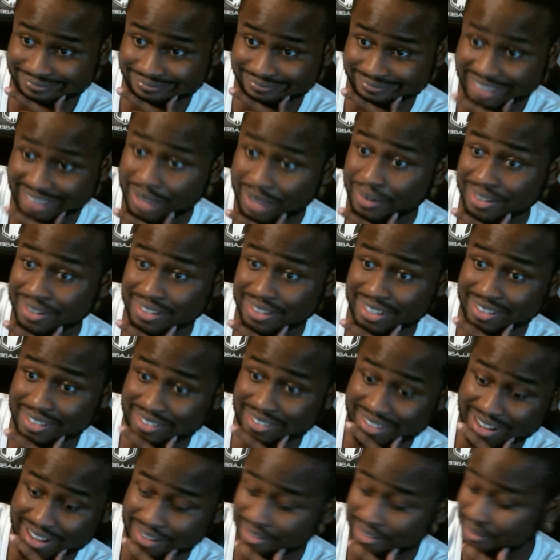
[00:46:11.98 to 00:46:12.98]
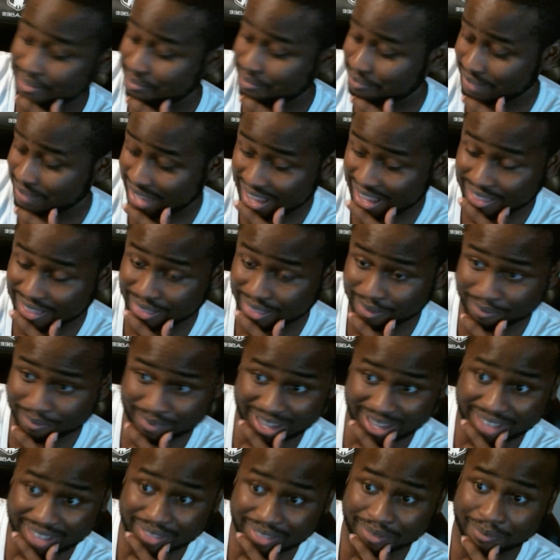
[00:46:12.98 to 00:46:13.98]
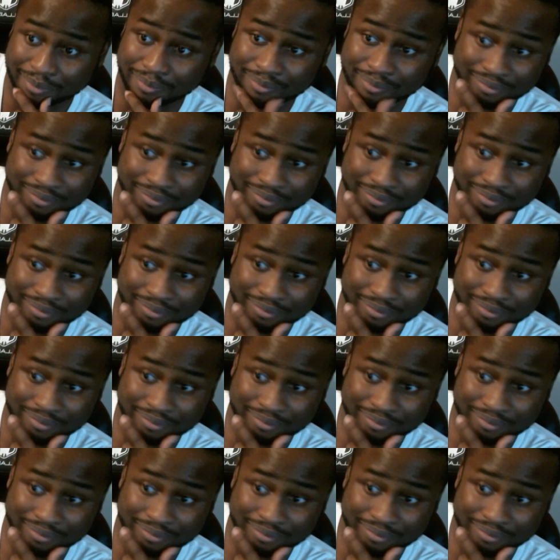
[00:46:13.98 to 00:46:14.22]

I want us to get on Anthem.